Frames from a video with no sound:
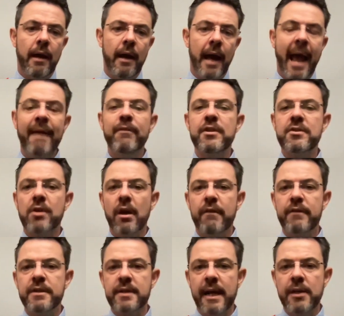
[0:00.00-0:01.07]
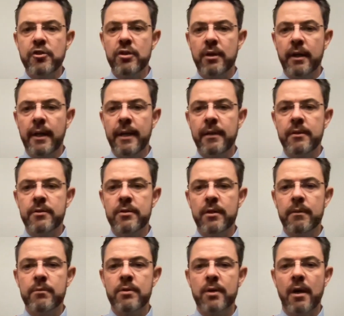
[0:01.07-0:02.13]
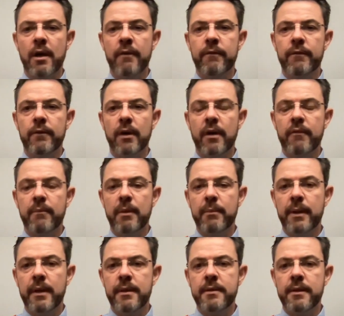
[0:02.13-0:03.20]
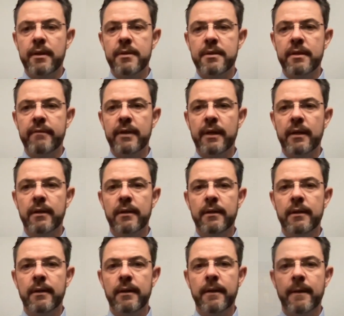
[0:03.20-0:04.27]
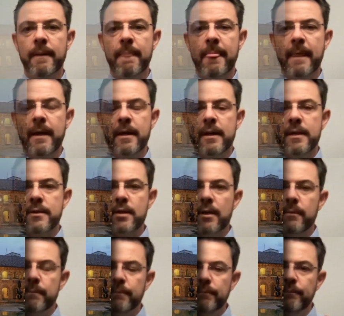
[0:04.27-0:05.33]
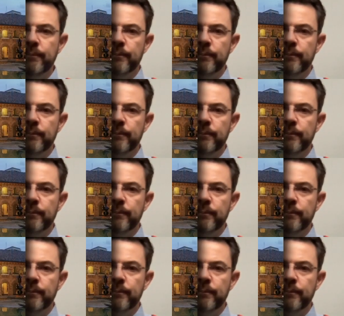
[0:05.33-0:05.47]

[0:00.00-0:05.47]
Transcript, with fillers: have this conversation in terms of, of mobility this evening. So